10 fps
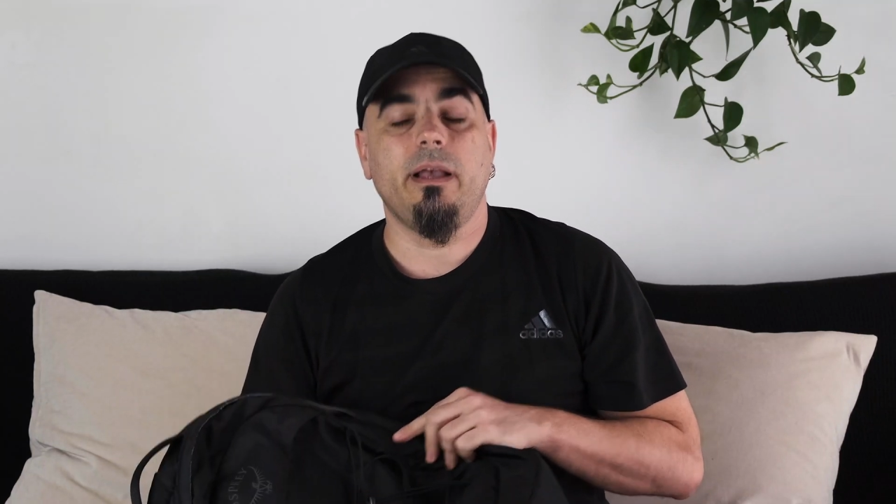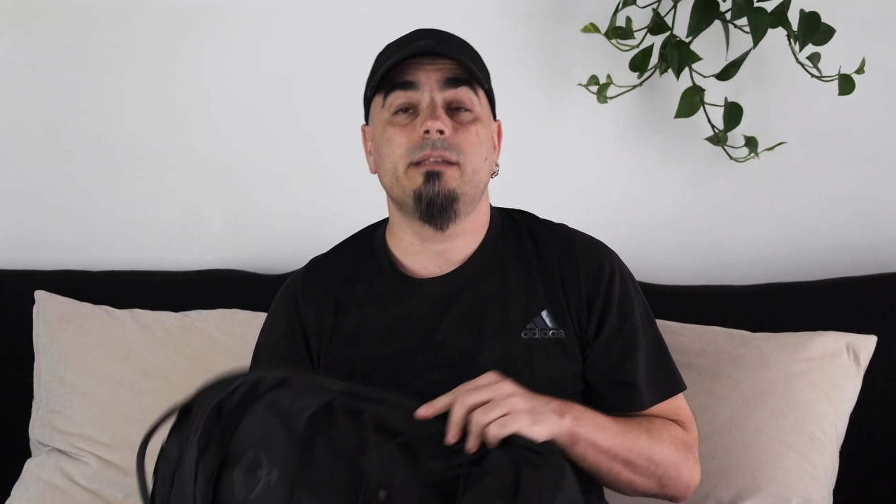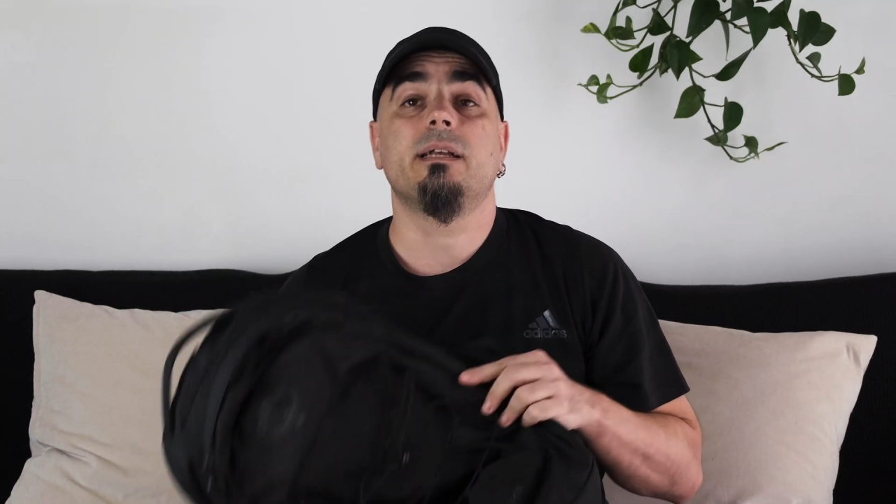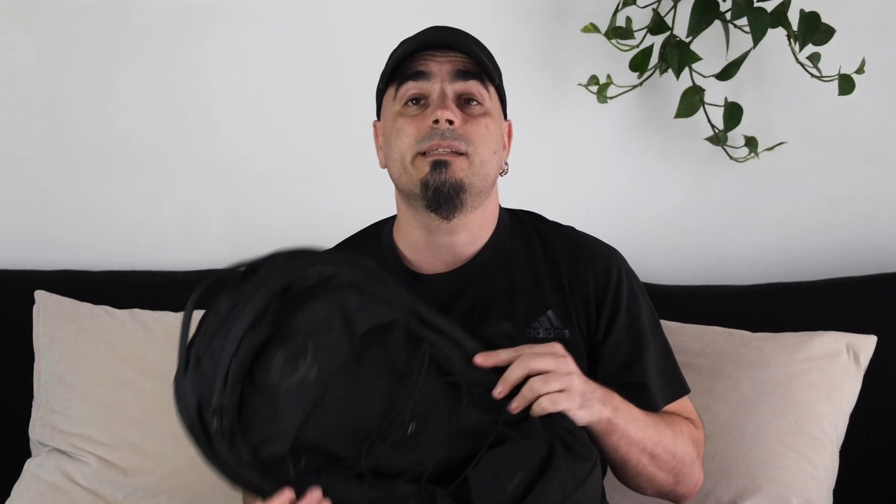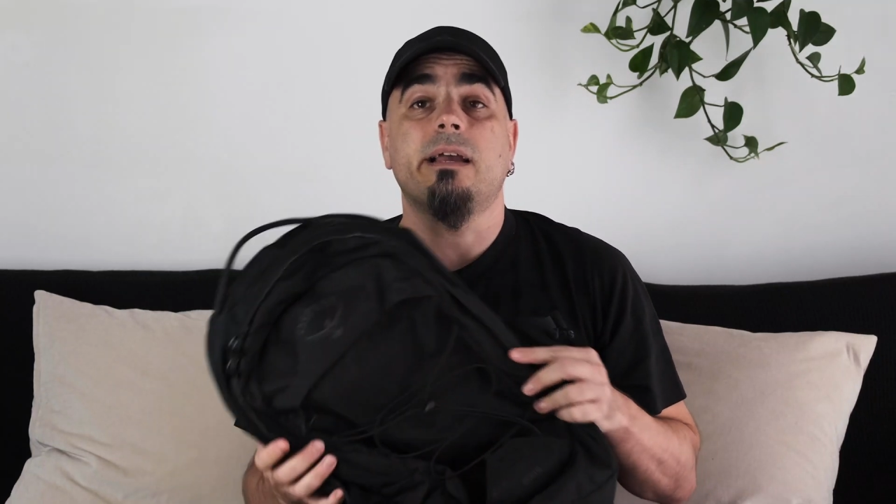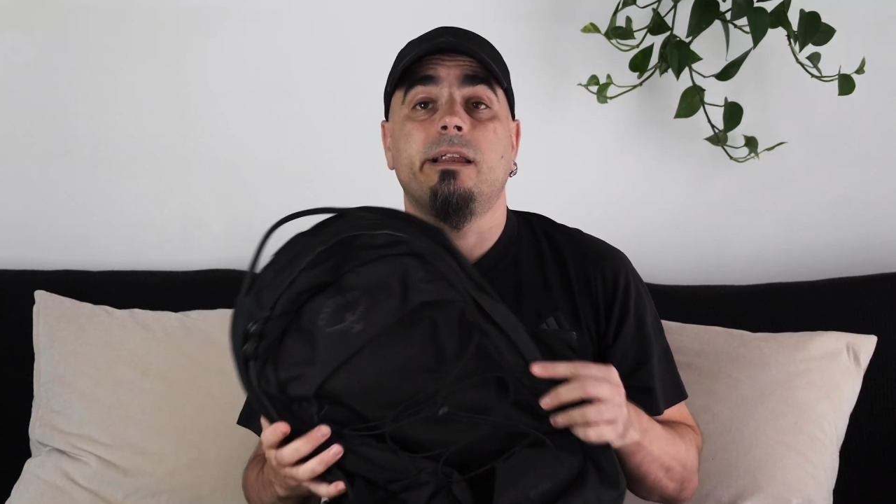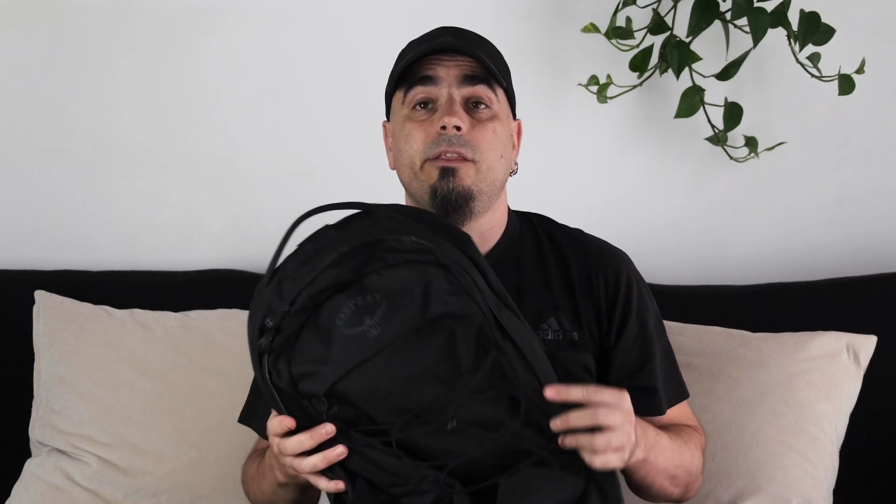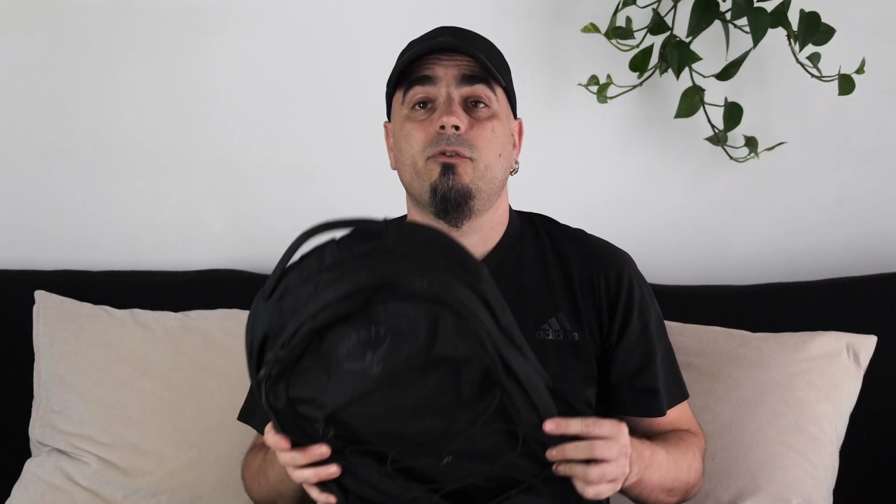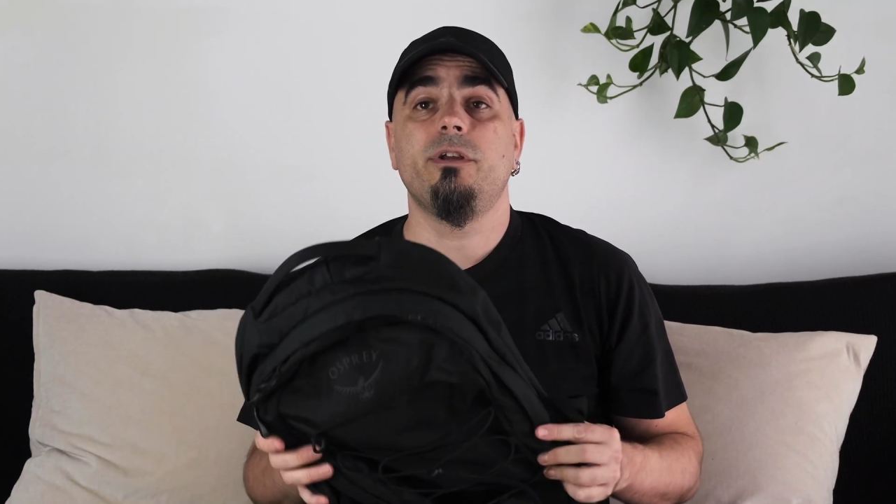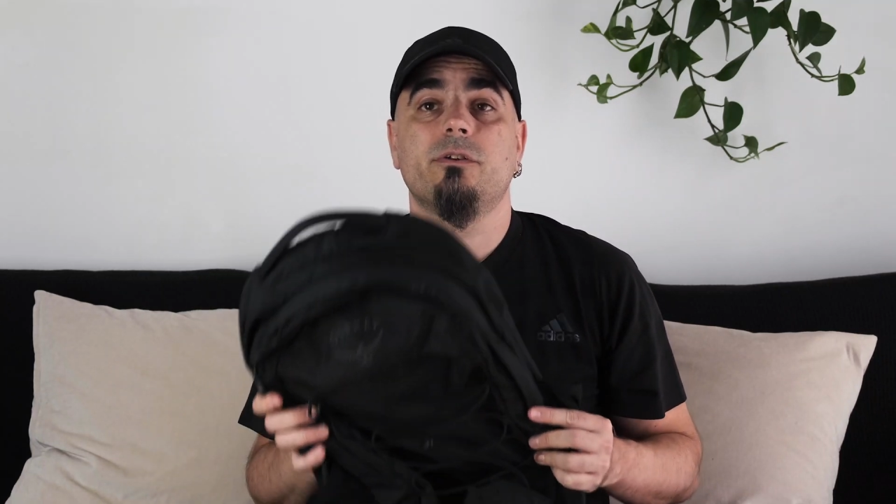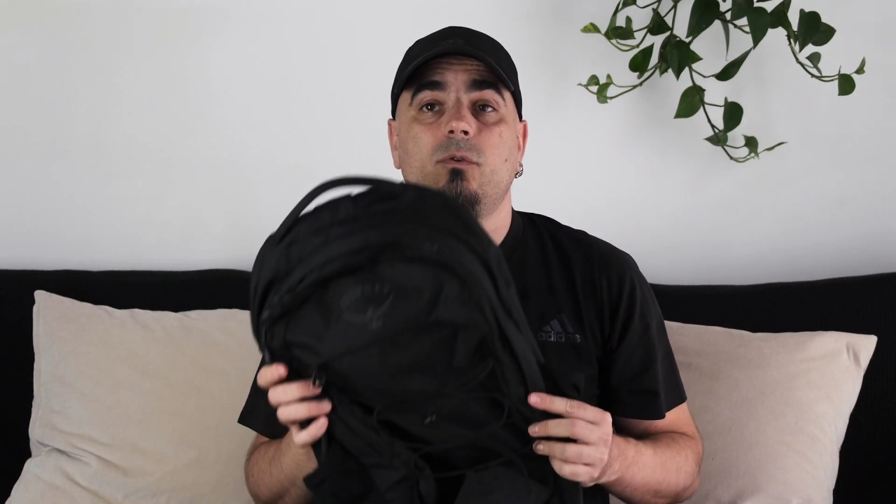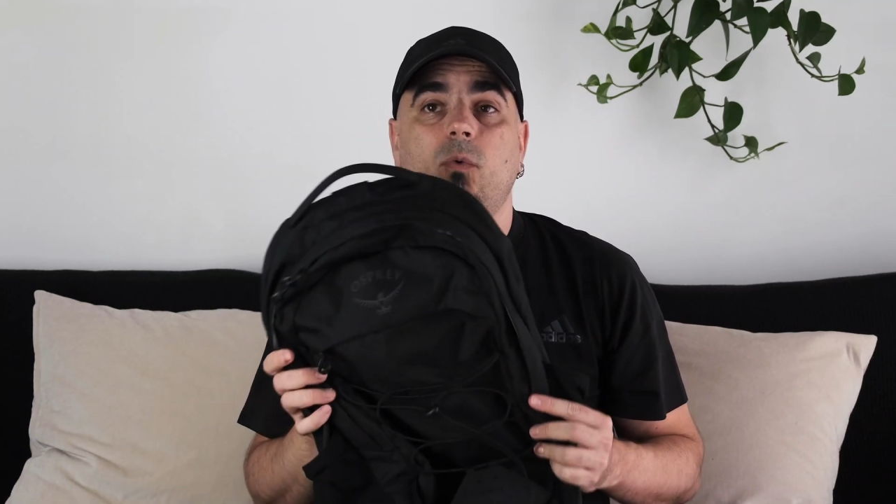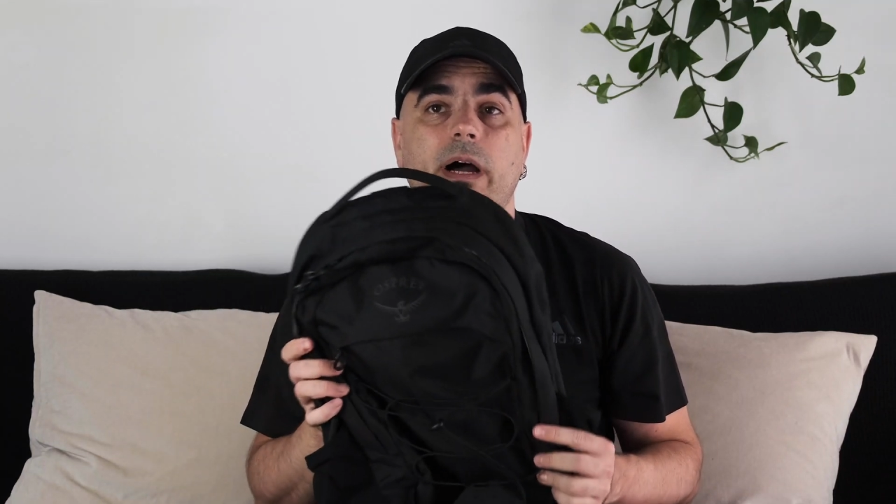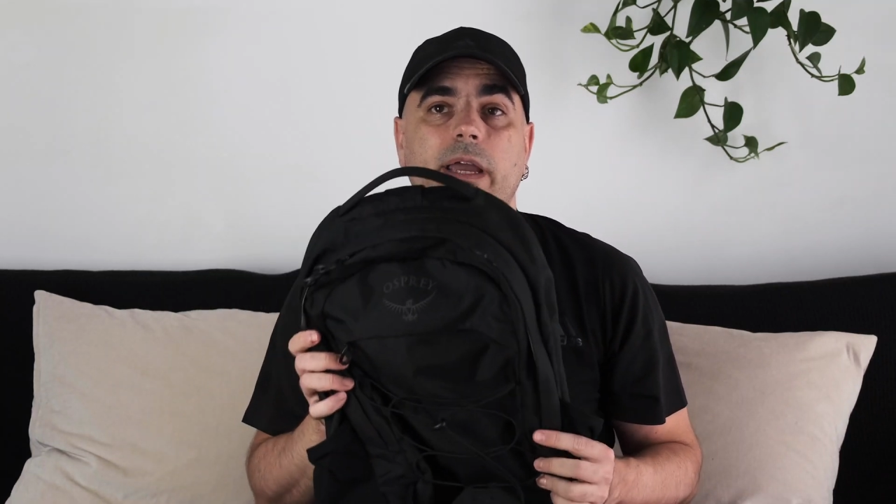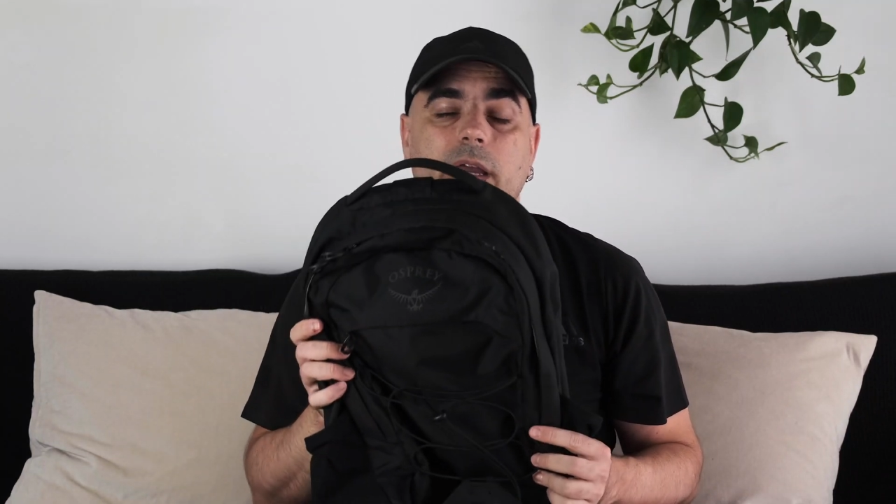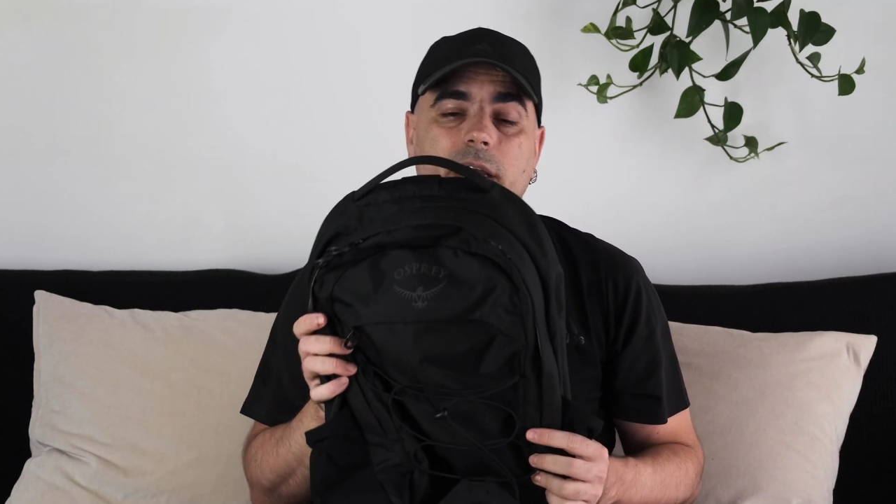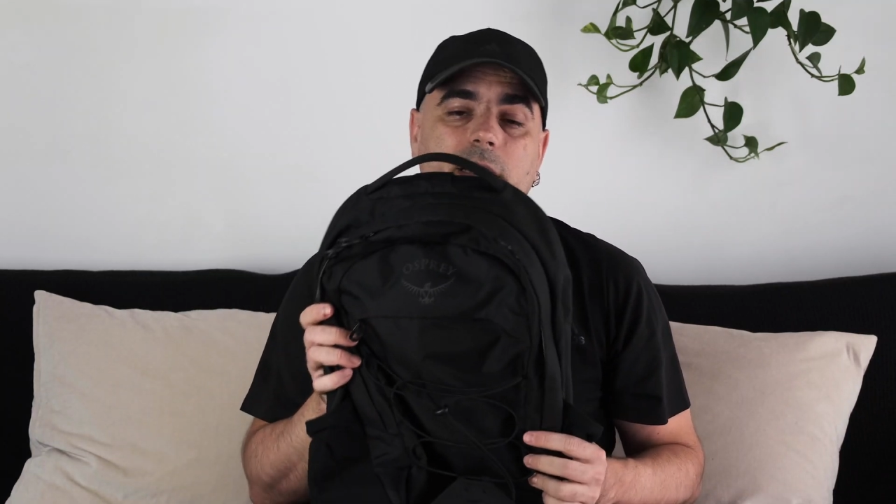is exactly the reason why